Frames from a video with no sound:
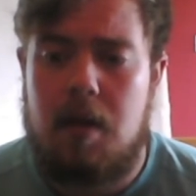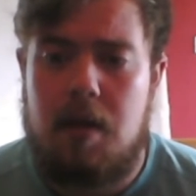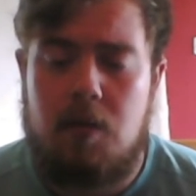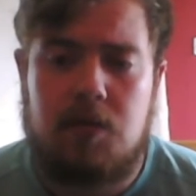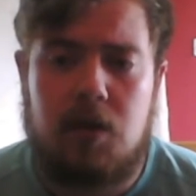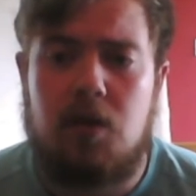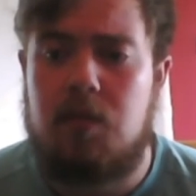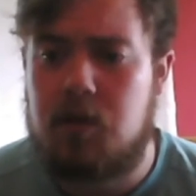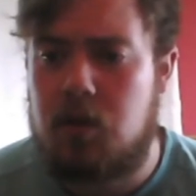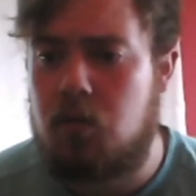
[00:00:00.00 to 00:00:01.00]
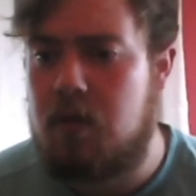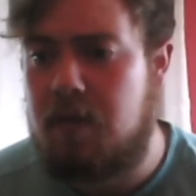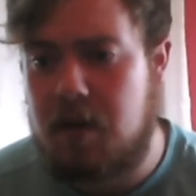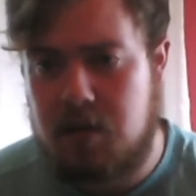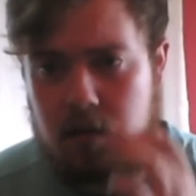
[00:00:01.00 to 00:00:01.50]
it was a good wee
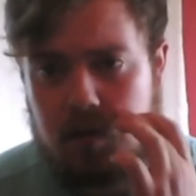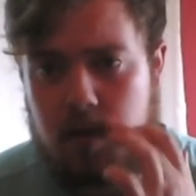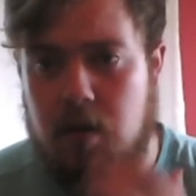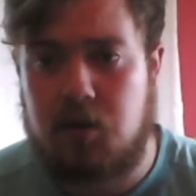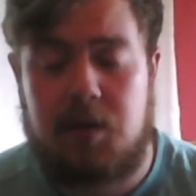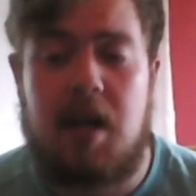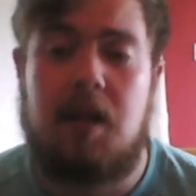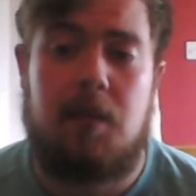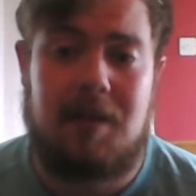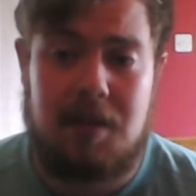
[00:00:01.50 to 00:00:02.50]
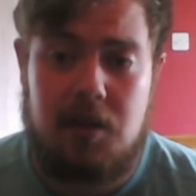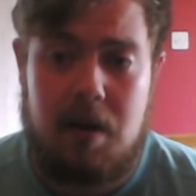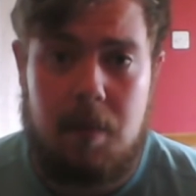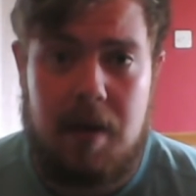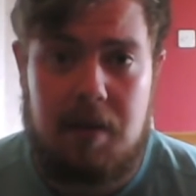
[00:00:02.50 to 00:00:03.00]
finish though as well. Bayley brings in the
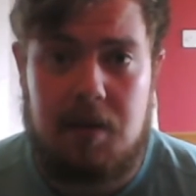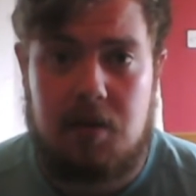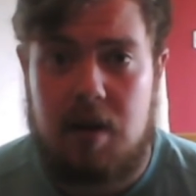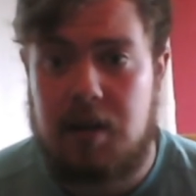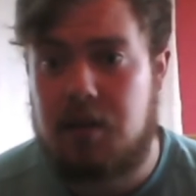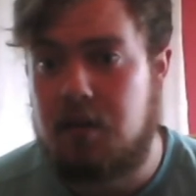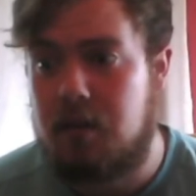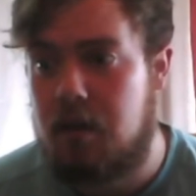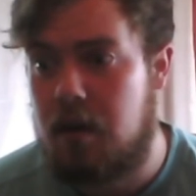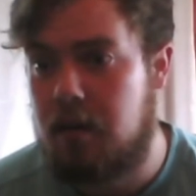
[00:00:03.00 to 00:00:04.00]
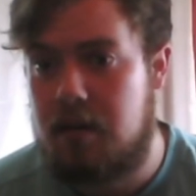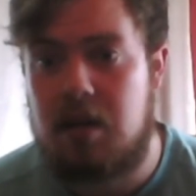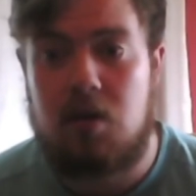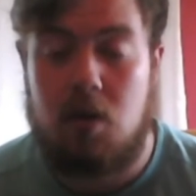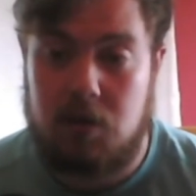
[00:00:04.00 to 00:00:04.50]
chair to make the distraction.
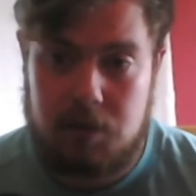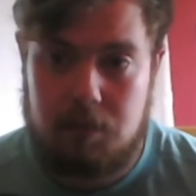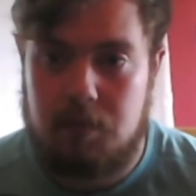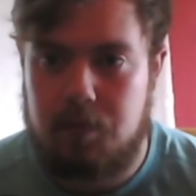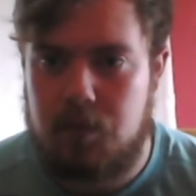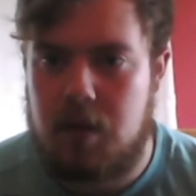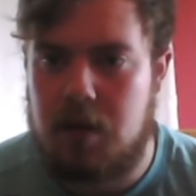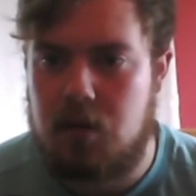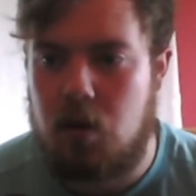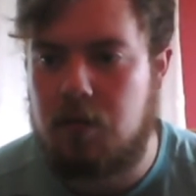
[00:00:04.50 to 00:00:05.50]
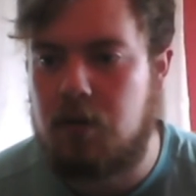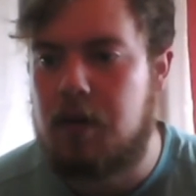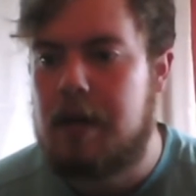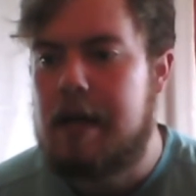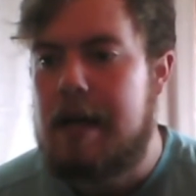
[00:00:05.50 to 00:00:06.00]
Tegan Nox takes it off
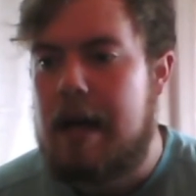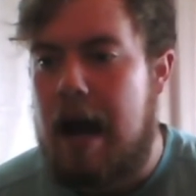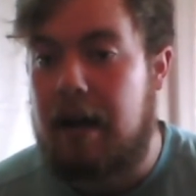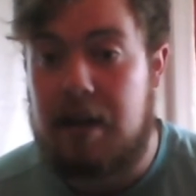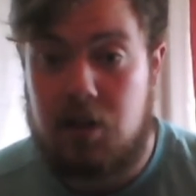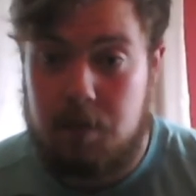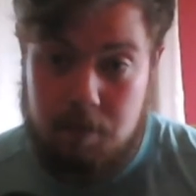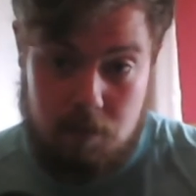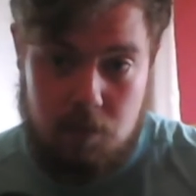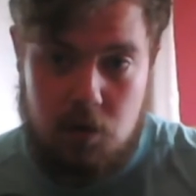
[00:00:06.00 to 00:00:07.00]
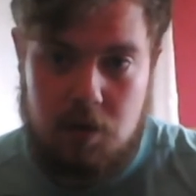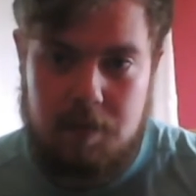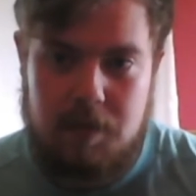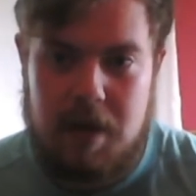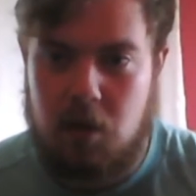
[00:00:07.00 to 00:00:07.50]
her and gets
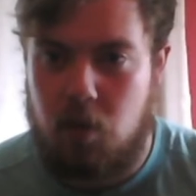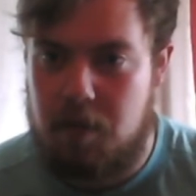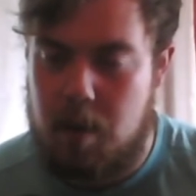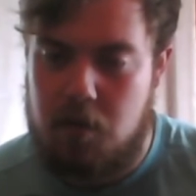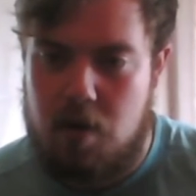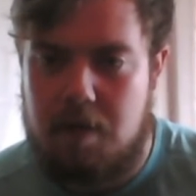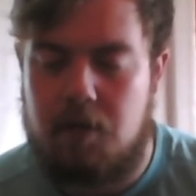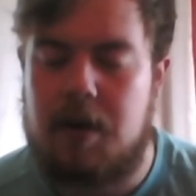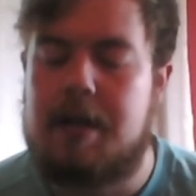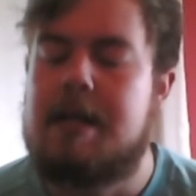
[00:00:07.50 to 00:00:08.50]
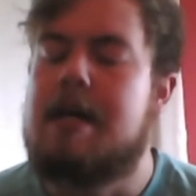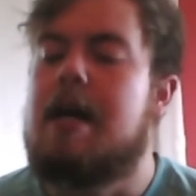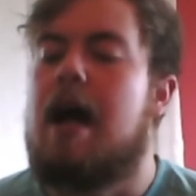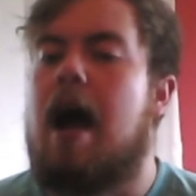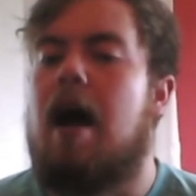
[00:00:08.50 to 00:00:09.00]
taken away by the referee,
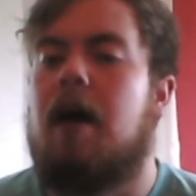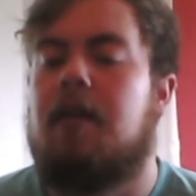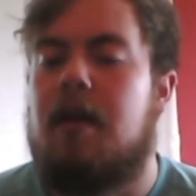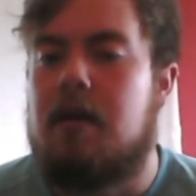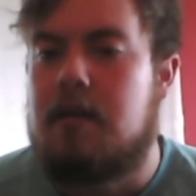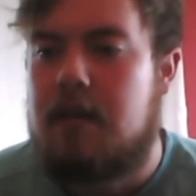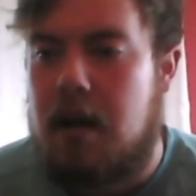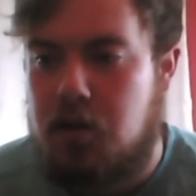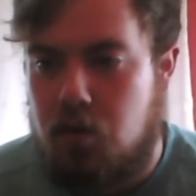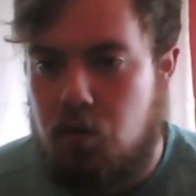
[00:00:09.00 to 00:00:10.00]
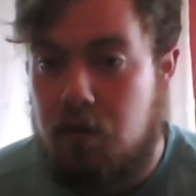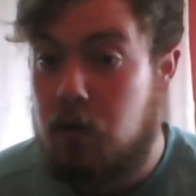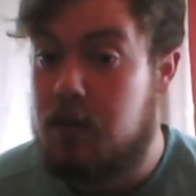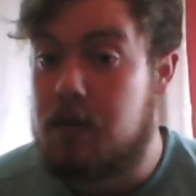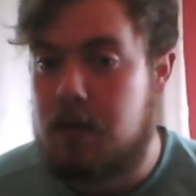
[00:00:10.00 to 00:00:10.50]
and then Sasha
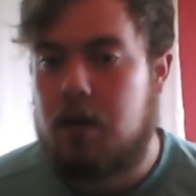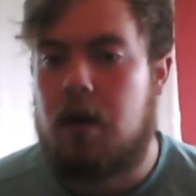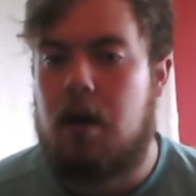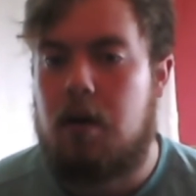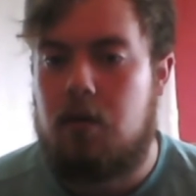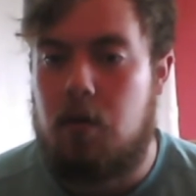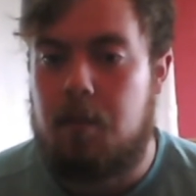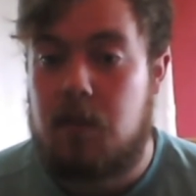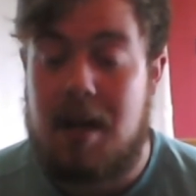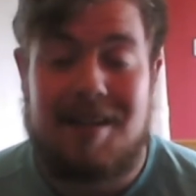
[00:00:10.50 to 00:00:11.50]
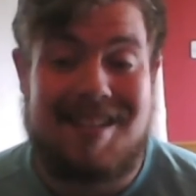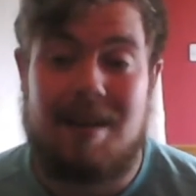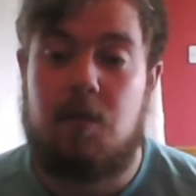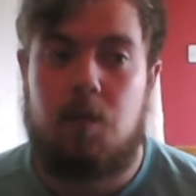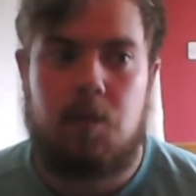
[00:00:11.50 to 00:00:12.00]
reverses. Sasha's
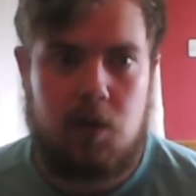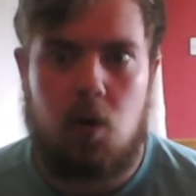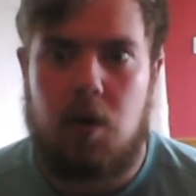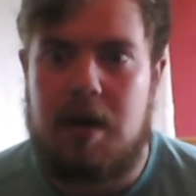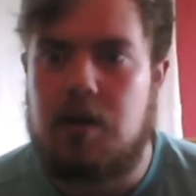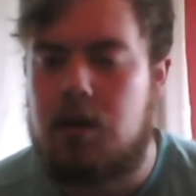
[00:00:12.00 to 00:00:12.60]
caught in